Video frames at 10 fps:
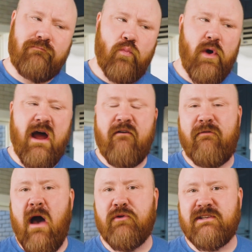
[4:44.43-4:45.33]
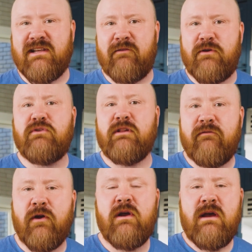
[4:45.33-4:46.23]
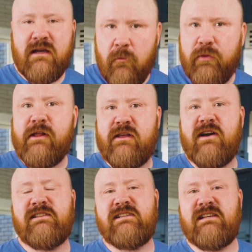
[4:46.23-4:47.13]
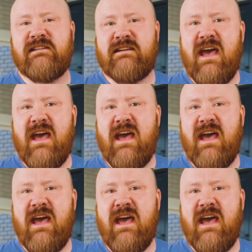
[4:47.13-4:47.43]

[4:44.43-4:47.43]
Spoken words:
What I found is that if you deliver completely unseasoned